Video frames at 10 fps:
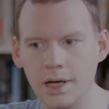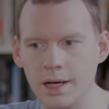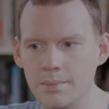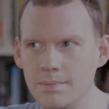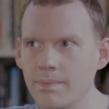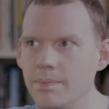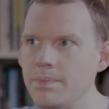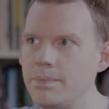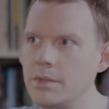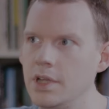Um,
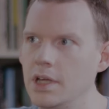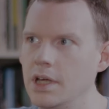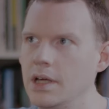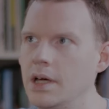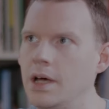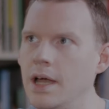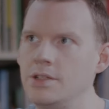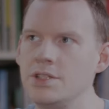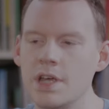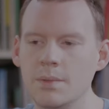the uh,
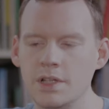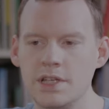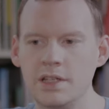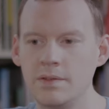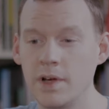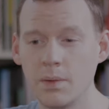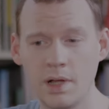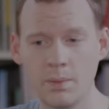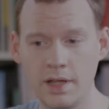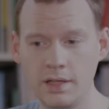agency I worked at did it very
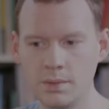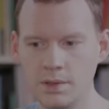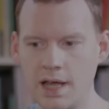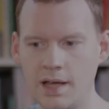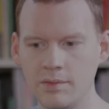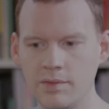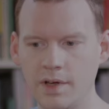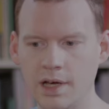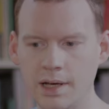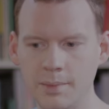well where you would have
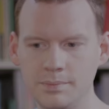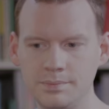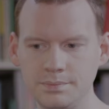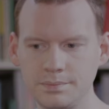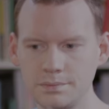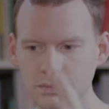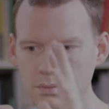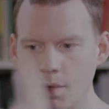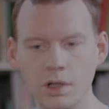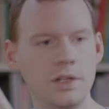um,
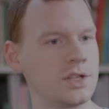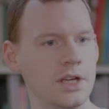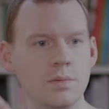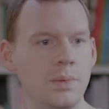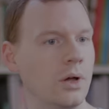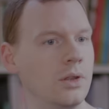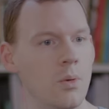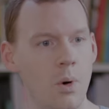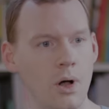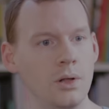all the designs would be on the
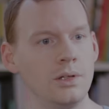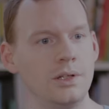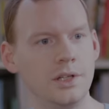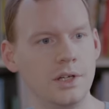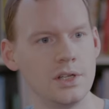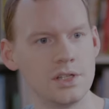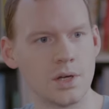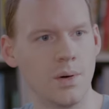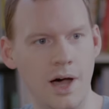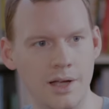wall.
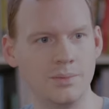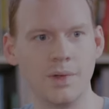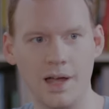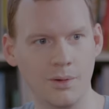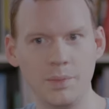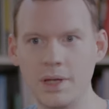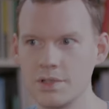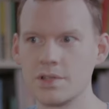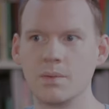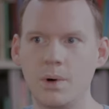So I, I would be able
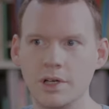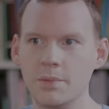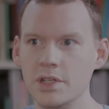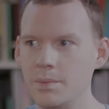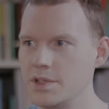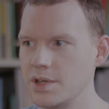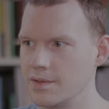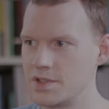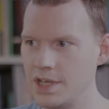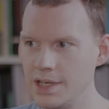to sort of walk up to them and sort
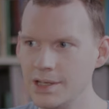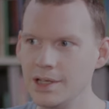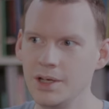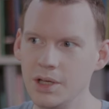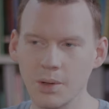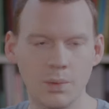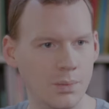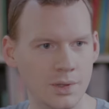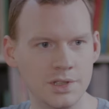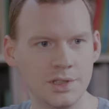of see, you know,
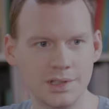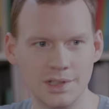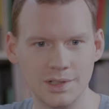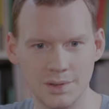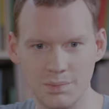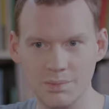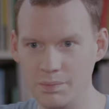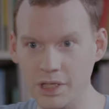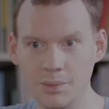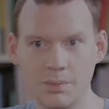what would
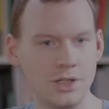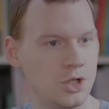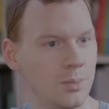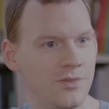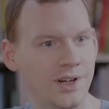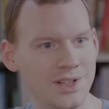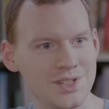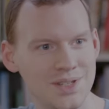become my job very